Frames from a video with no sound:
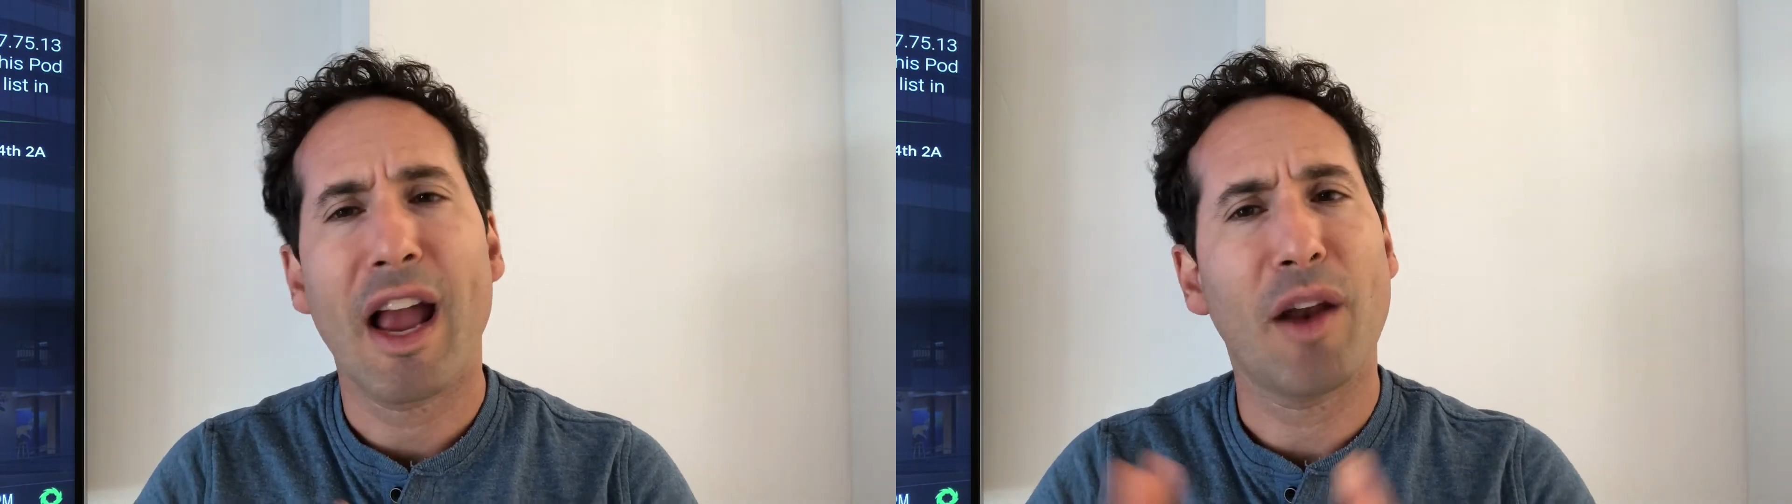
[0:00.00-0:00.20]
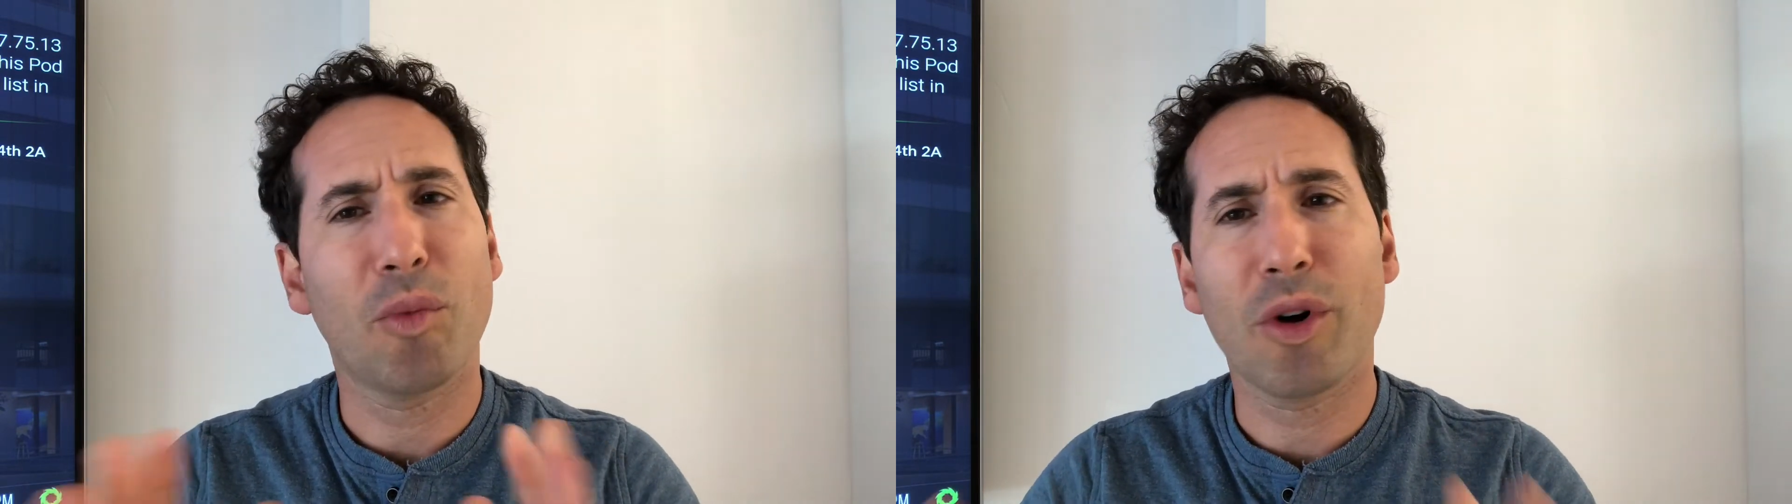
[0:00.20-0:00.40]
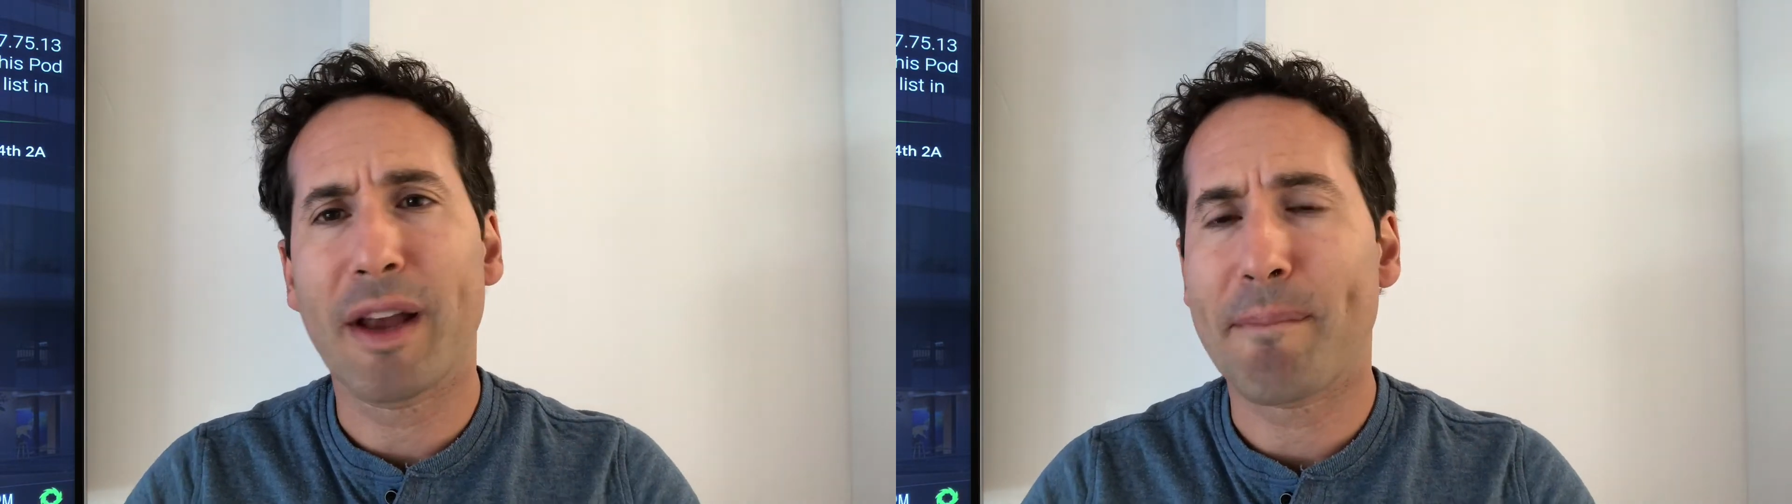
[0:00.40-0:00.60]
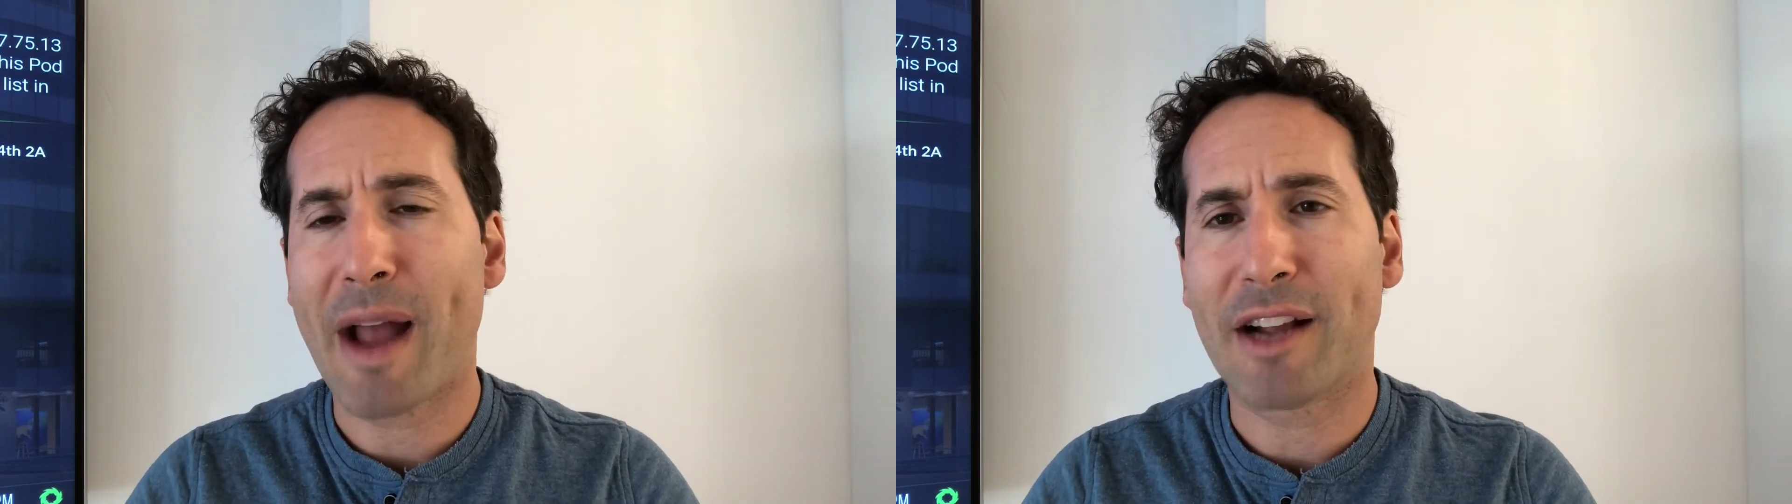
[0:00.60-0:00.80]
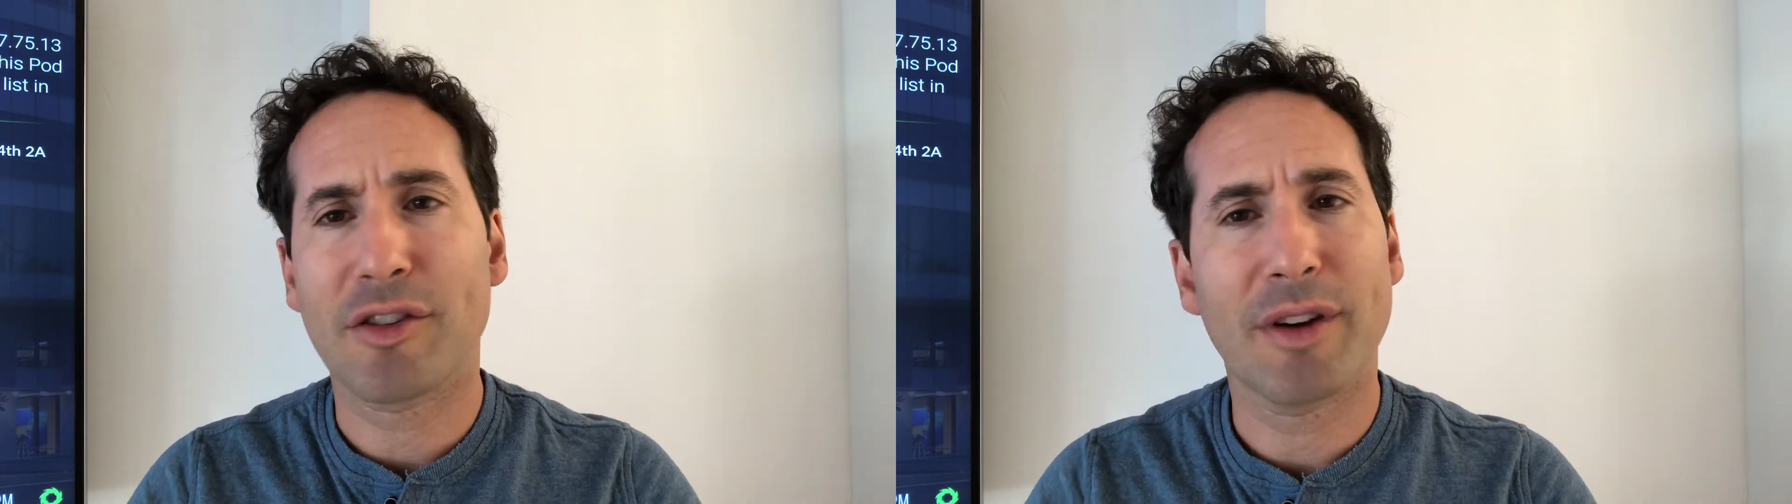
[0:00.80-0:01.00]
And we'll get
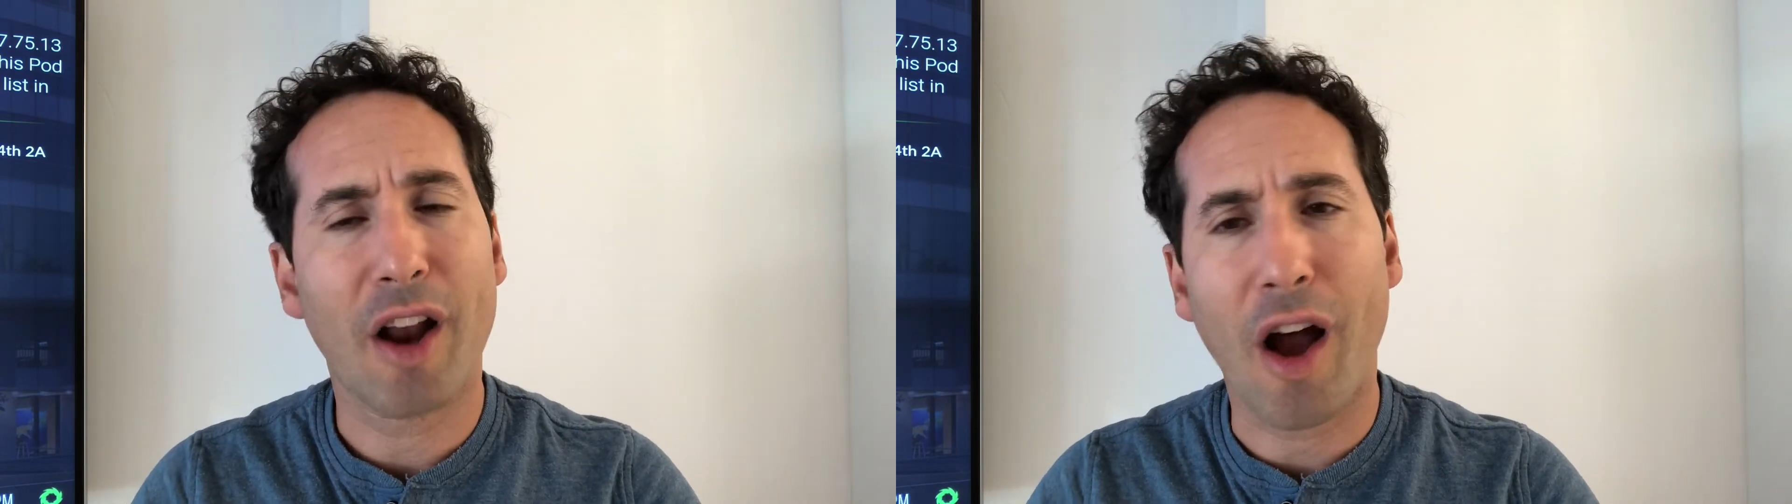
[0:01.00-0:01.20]
back to it.